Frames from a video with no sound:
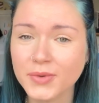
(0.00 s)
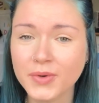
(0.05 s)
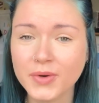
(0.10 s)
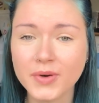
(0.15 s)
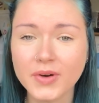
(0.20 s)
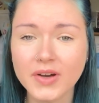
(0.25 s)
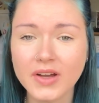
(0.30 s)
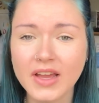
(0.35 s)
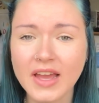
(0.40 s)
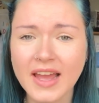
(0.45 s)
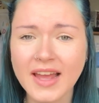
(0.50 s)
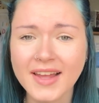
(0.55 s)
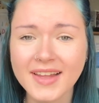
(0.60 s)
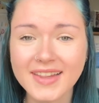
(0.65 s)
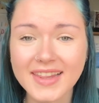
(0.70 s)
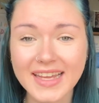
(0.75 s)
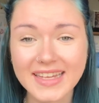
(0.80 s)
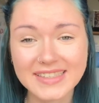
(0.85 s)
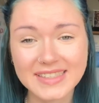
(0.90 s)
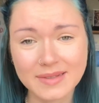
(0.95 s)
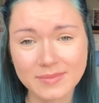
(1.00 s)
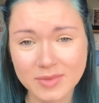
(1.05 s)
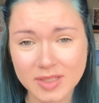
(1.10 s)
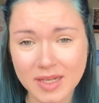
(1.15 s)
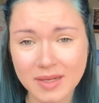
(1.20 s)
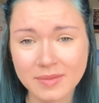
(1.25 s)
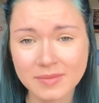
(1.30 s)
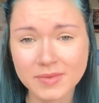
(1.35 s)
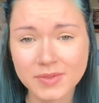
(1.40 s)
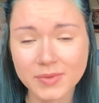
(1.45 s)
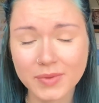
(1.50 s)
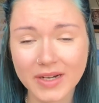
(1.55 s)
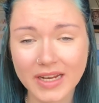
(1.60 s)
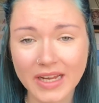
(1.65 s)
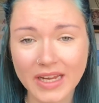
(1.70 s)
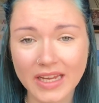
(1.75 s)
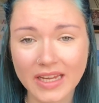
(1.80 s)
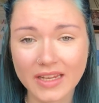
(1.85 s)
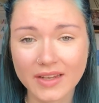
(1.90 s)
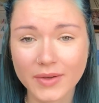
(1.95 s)
Or like sometimes when
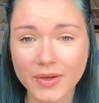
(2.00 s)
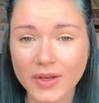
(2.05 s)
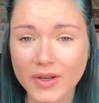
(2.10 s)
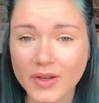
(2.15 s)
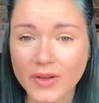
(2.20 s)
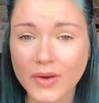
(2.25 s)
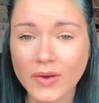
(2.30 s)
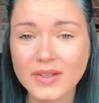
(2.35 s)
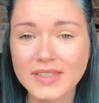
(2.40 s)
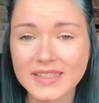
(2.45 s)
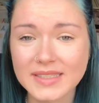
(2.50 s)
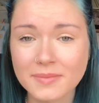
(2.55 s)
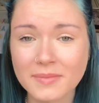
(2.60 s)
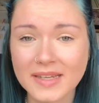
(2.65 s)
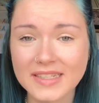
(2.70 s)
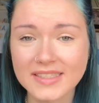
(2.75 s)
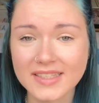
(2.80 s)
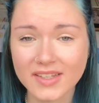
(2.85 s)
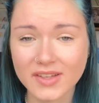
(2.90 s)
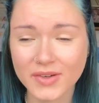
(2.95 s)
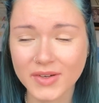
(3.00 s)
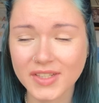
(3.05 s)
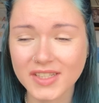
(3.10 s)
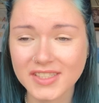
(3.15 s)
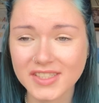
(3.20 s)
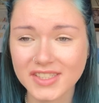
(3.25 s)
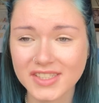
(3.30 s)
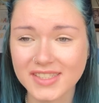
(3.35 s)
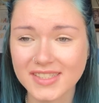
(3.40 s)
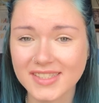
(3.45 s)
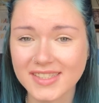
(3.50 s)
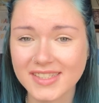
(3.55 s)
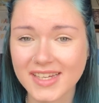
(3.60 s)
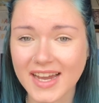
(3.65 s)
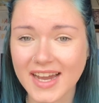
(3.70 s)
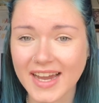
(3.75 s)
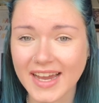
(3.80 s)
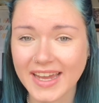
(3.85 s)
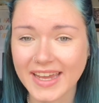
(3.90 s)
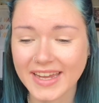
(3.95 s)
I go to see my psychologist,
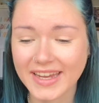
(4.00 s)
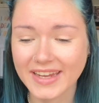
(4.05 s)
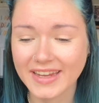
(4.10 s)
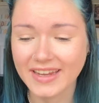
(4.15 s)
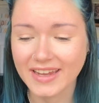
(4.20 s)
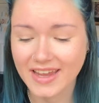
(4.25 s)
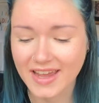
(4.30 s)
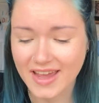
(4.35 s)
I